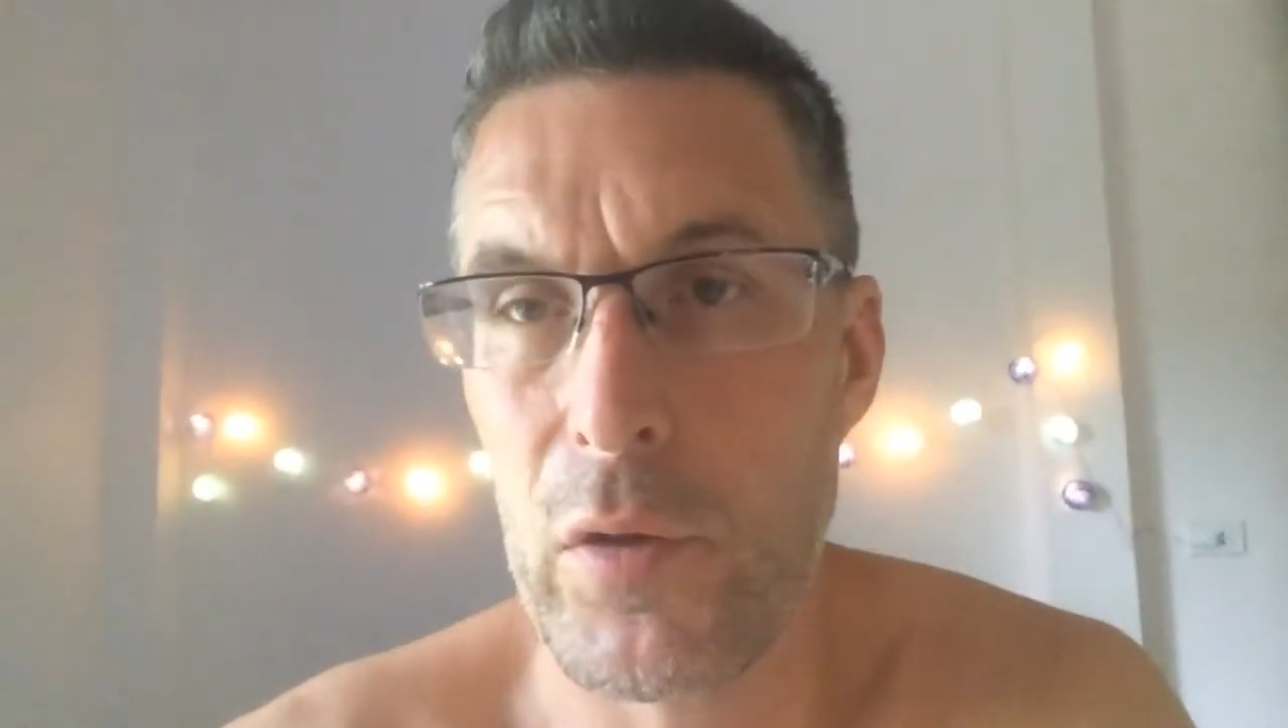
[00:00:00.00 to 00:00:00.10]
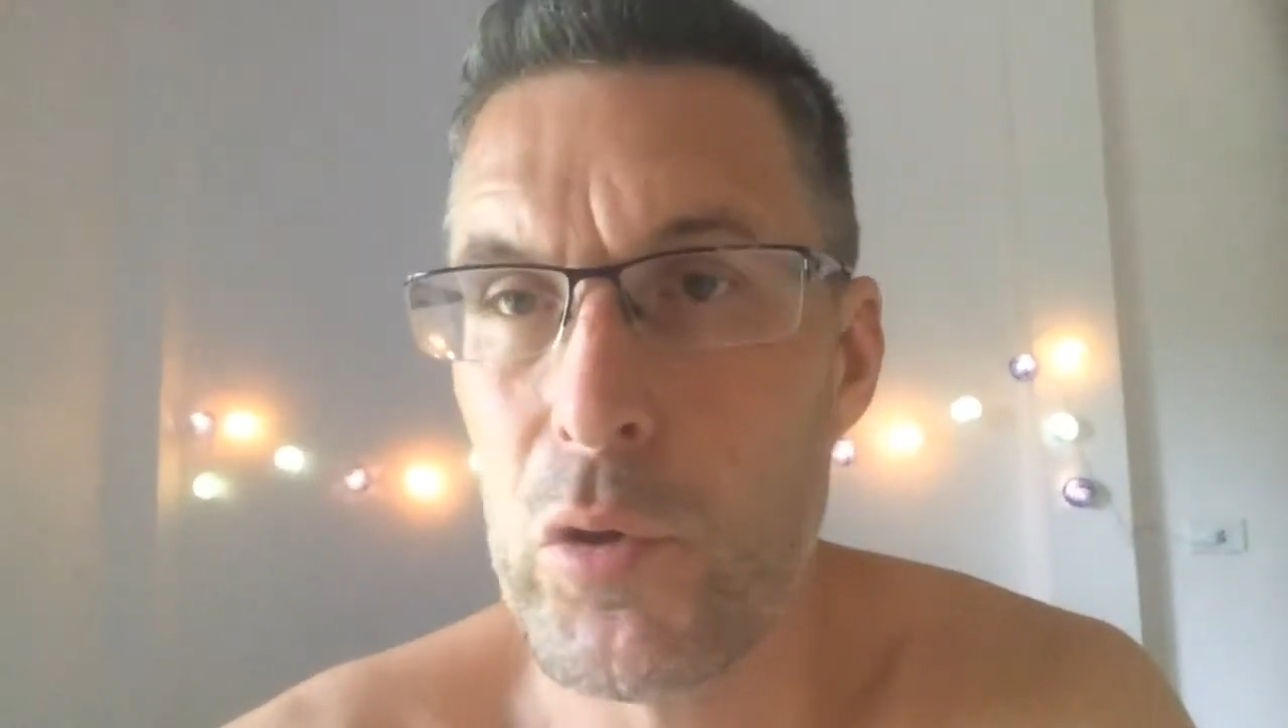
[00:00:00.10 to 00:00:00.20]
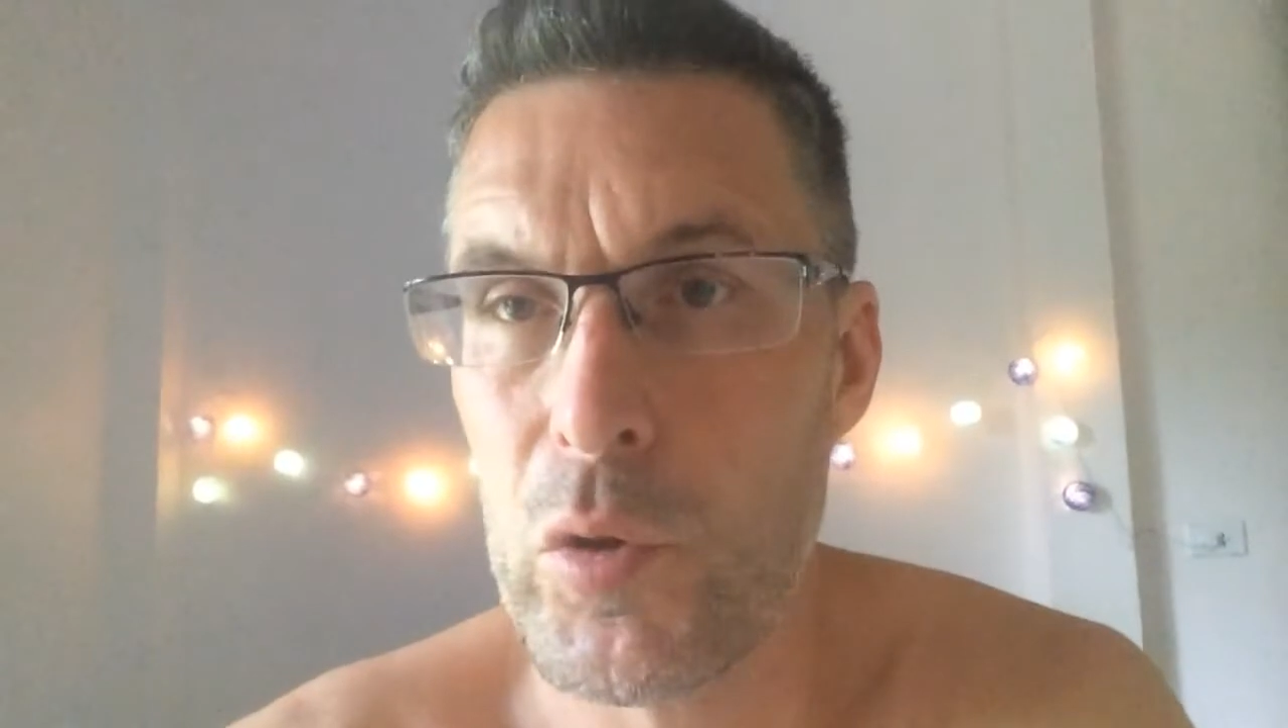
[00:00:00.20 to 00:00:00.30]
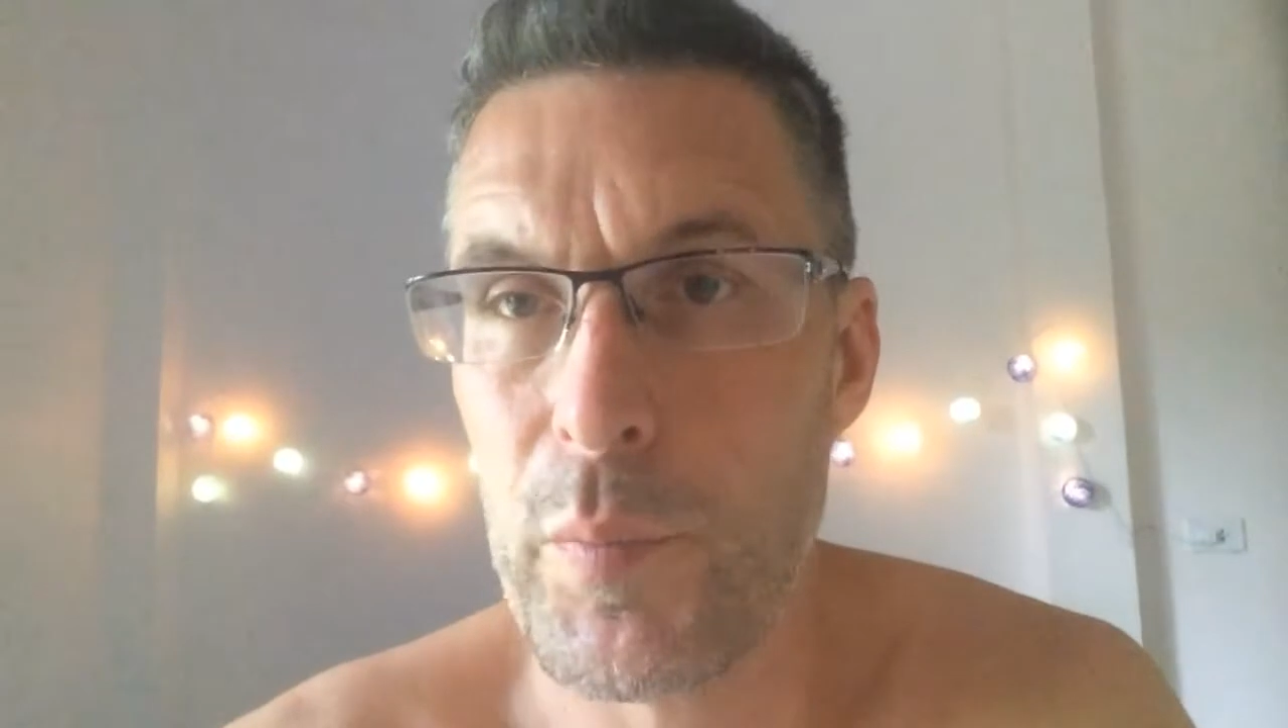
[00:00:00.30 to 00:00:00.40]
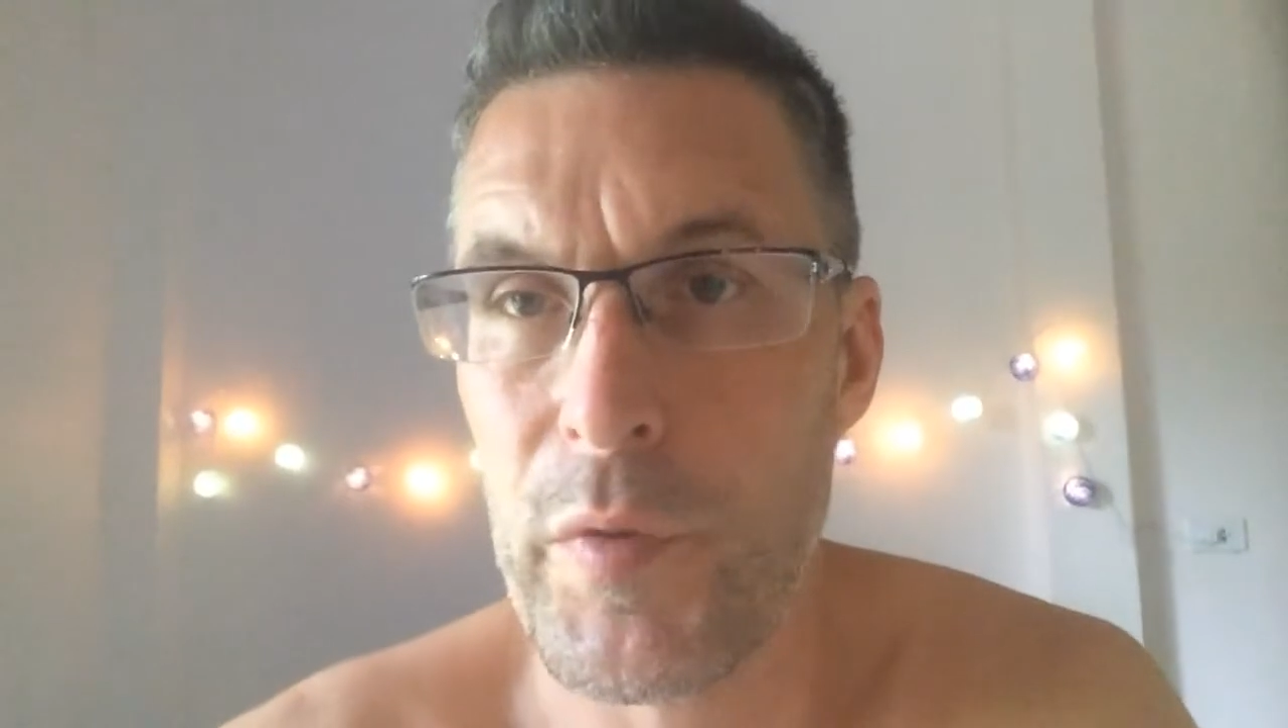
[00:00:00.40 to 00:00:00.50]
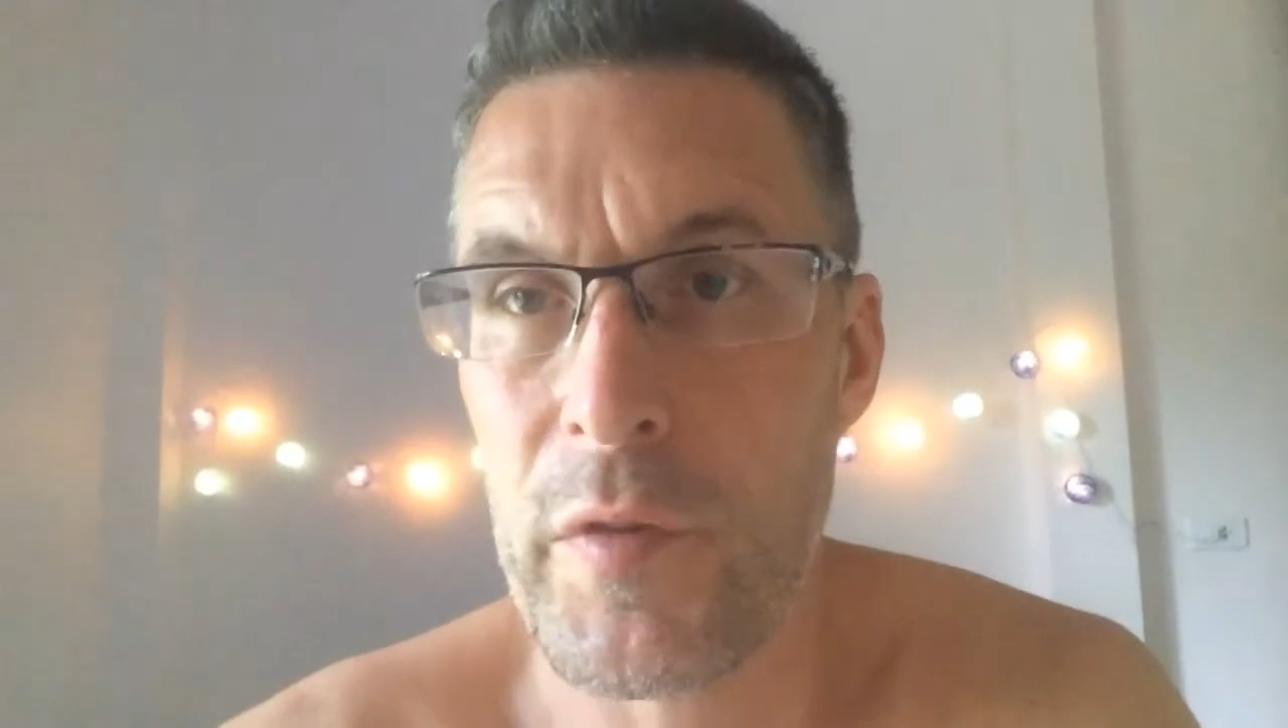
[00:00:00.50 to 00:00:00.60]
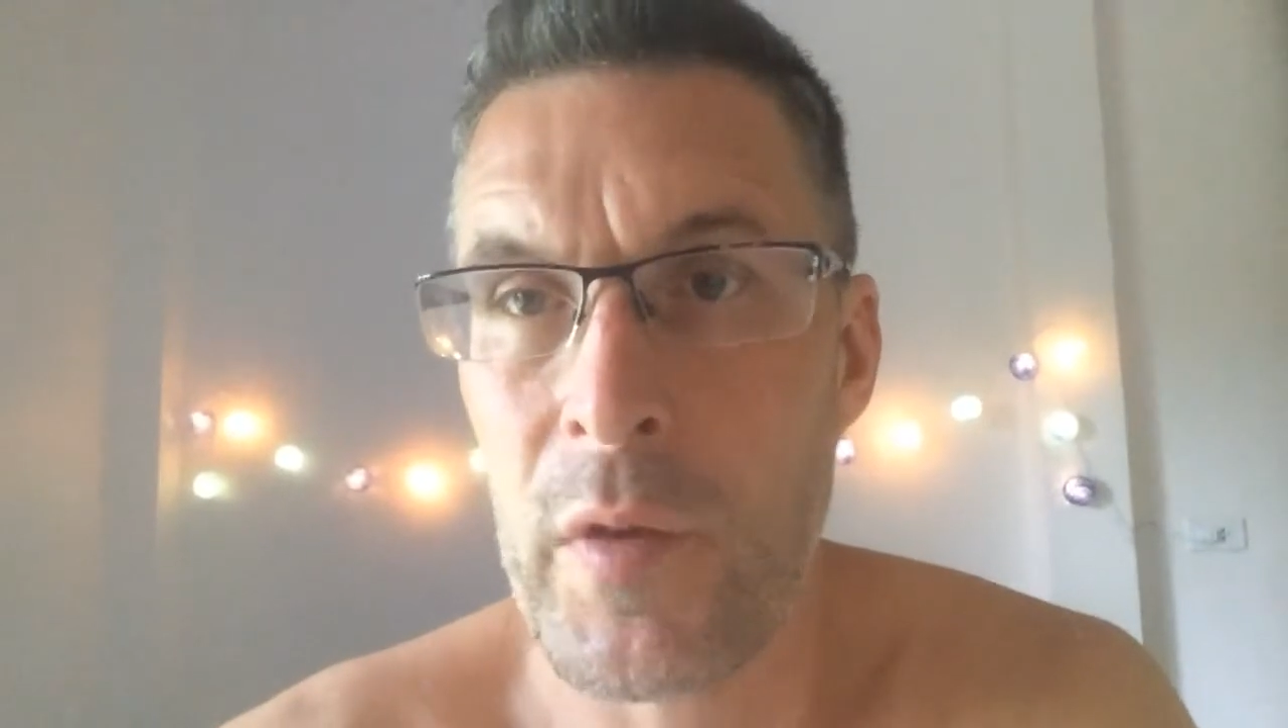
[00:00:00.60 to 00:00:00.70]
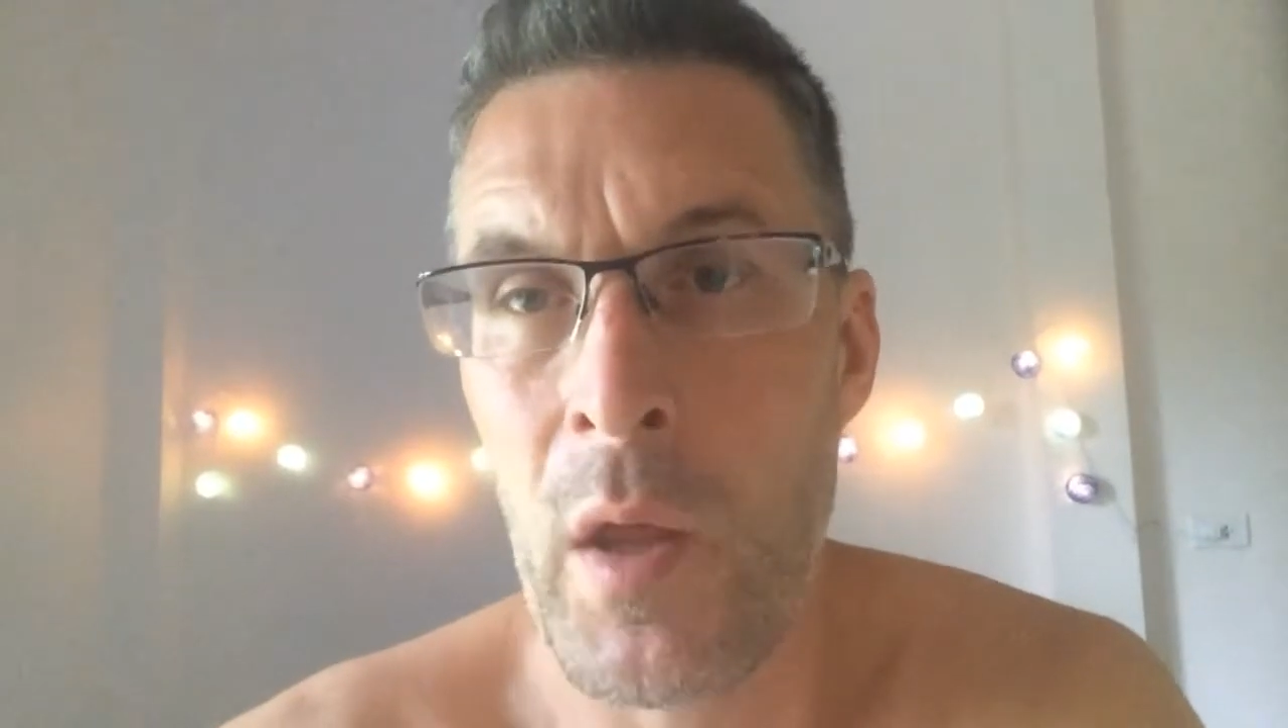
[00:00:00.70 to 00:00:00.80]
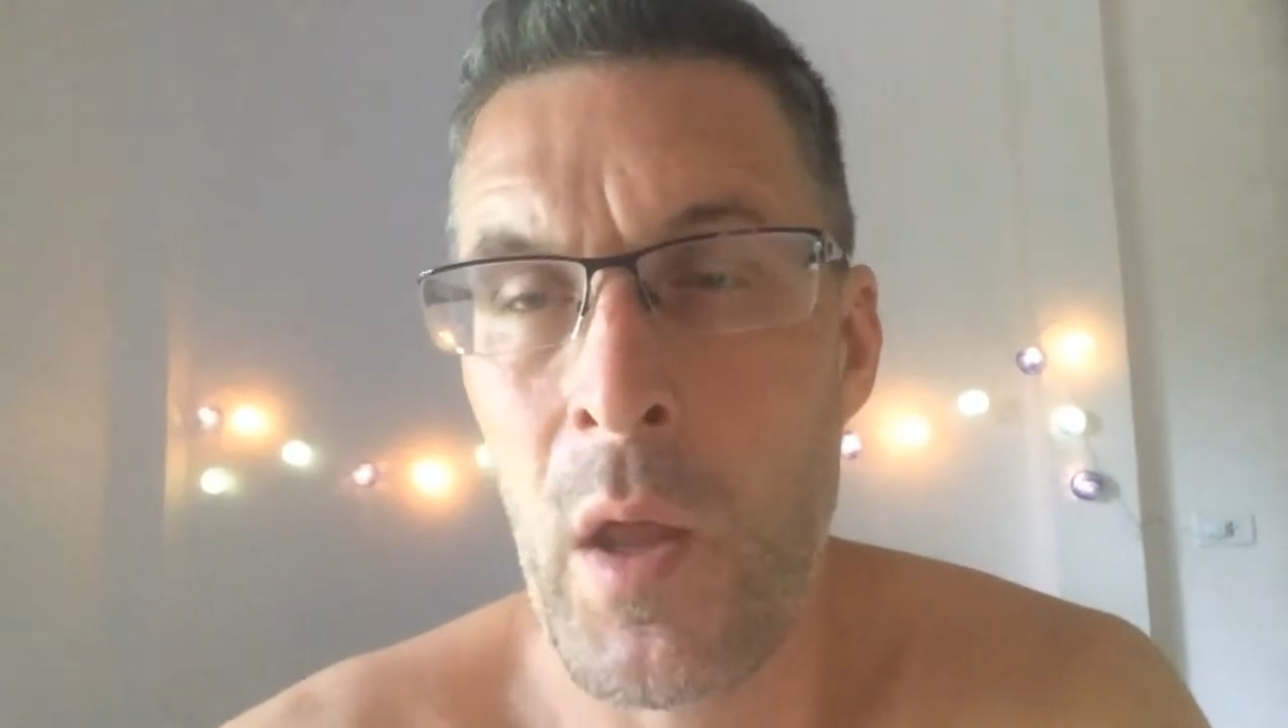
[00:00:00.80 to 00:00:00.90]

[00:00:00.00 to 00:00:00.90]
hoops,